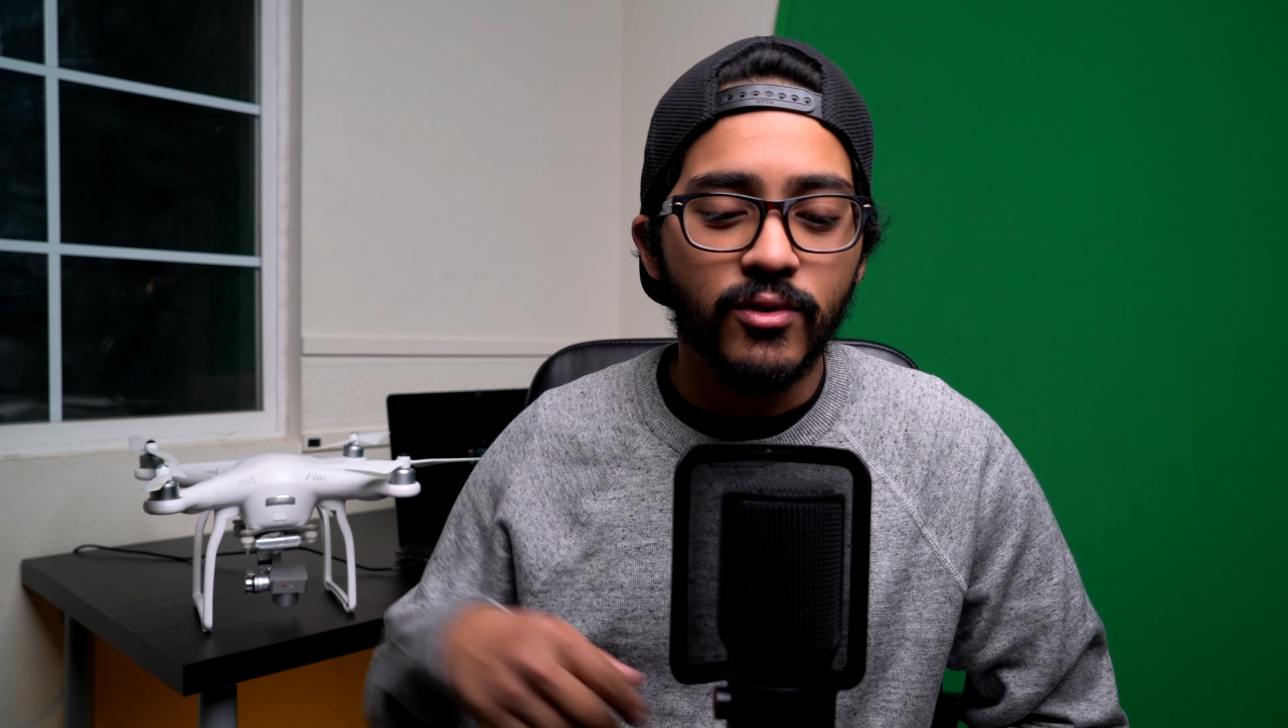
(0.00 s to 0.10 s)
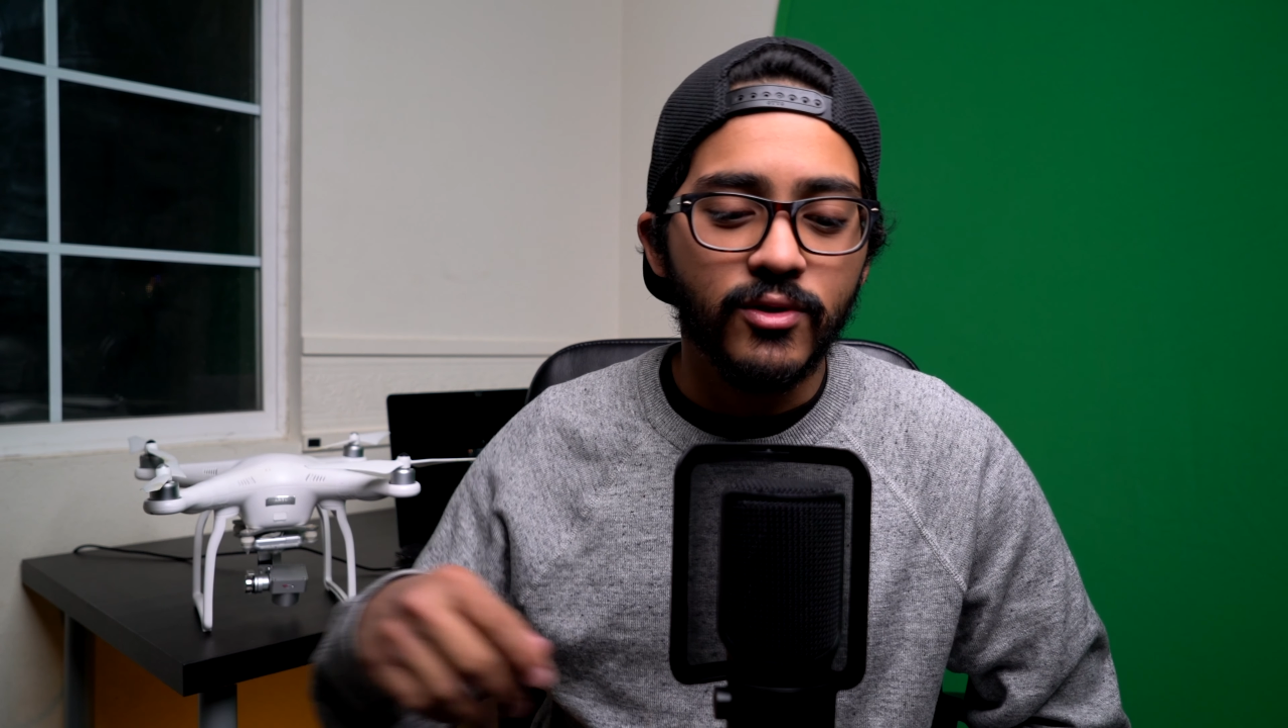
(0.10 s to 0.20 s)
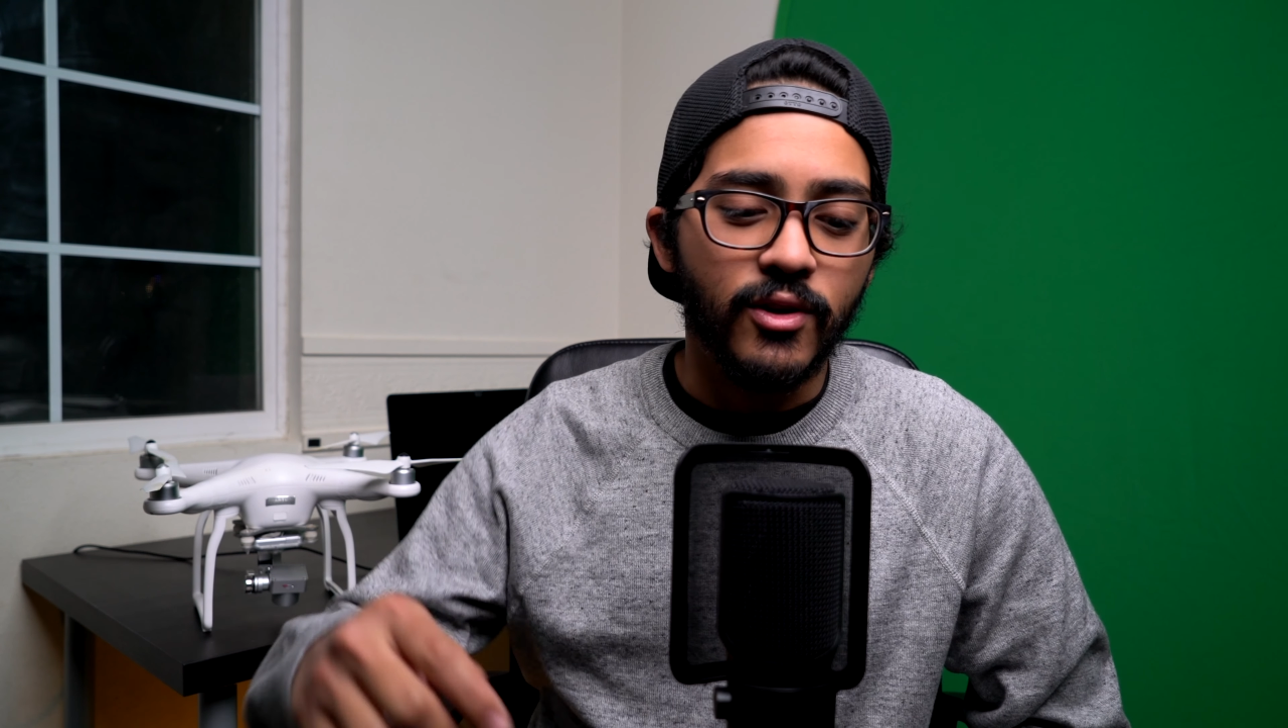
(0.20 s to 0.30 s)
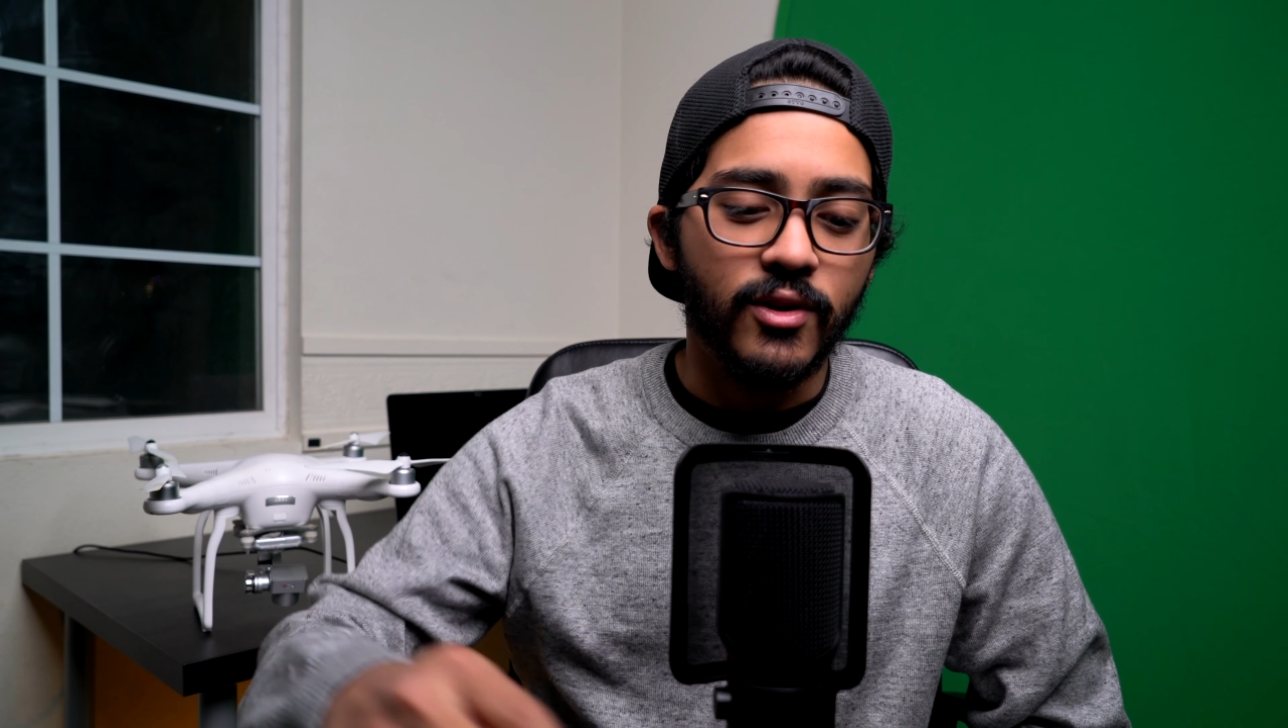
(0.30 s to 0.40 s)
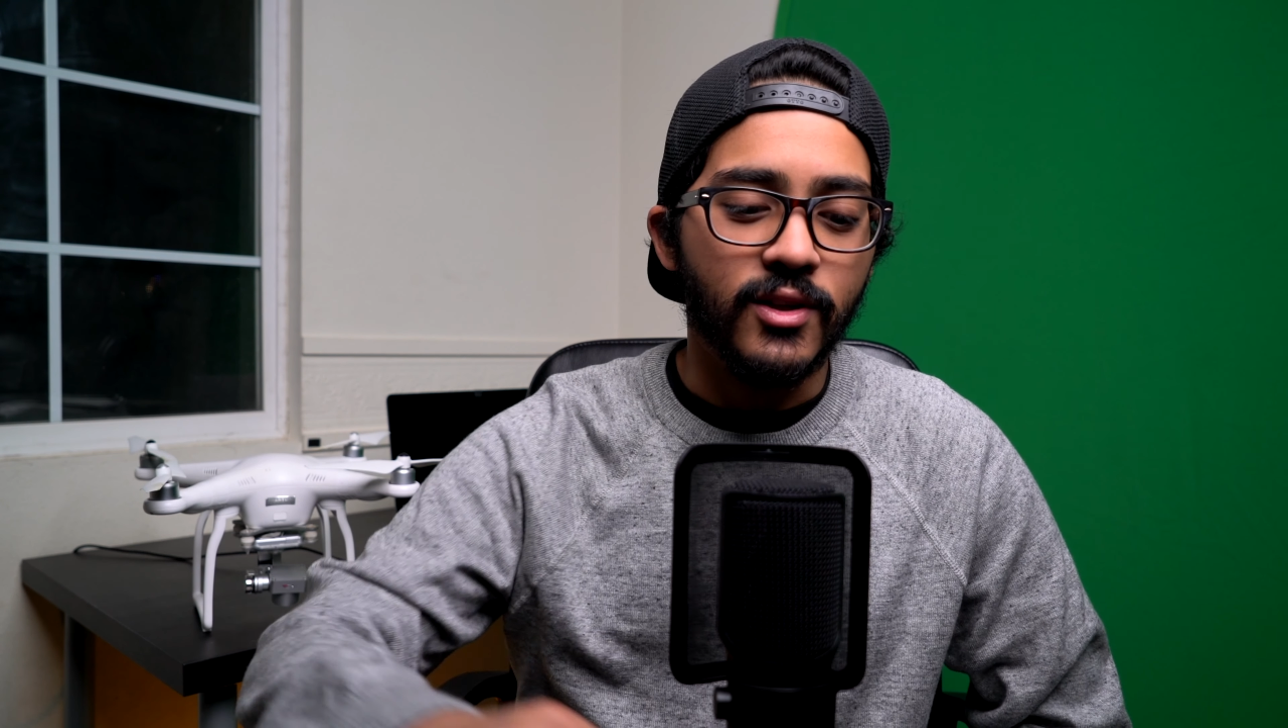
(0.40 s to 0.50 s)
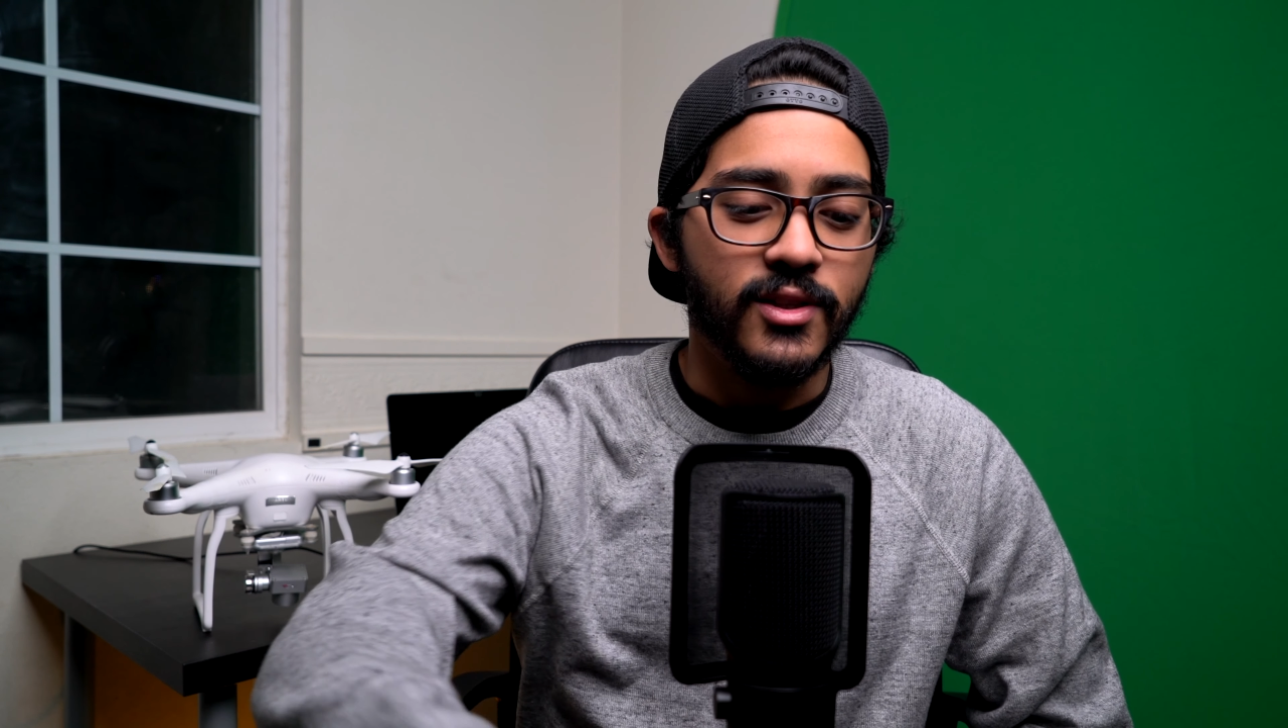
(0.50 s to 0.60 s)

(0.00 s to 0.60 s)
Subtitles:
so you can